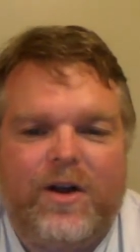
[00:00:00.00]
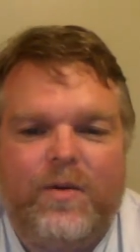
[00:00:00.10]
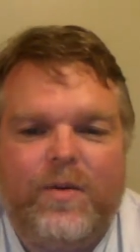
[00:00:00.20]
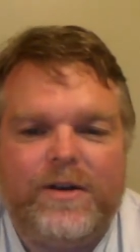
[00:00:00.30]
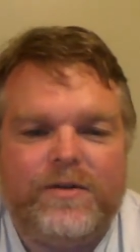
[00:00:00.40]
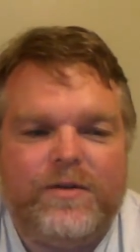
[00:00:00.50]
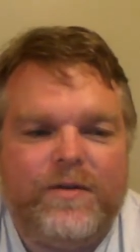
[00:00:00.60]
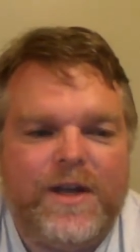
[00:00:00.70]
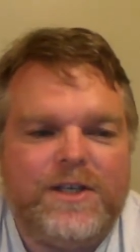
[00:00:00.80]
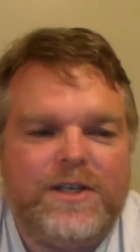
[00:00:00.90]
Alewife's
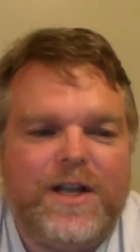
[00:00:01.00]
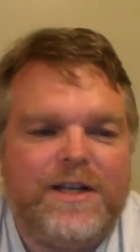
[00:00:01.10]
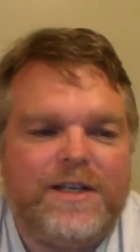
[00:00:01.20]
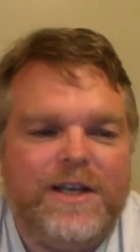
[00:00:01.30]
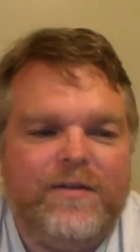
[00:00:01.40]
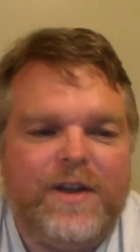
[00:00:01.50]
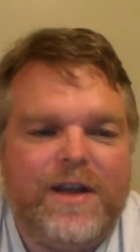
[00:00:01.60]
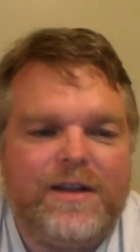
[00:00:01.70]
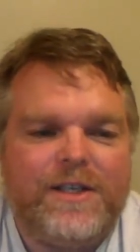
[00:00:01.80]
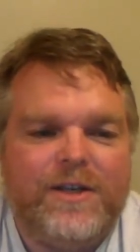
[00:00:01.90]
Revenge last evening
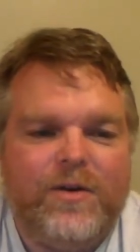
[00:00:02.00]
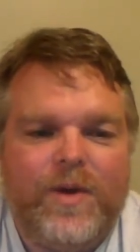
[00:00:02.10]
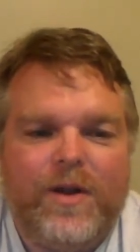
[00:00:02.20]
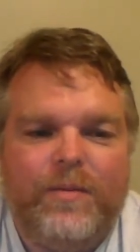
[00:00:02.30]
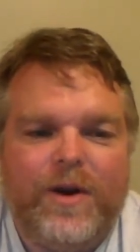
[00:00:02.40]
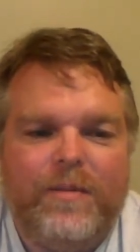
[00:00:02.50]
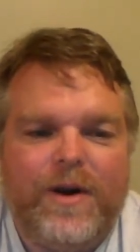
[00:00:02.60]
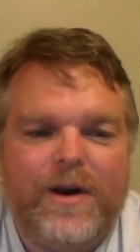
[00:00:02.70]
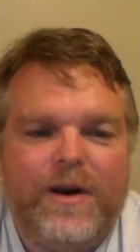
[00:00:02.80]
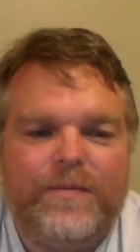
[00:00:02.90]
at the Stillwell Beer
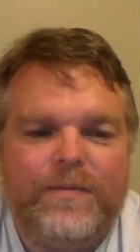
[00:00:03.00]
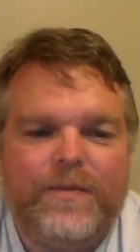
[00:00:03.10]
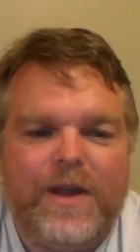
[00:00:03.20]
Bar.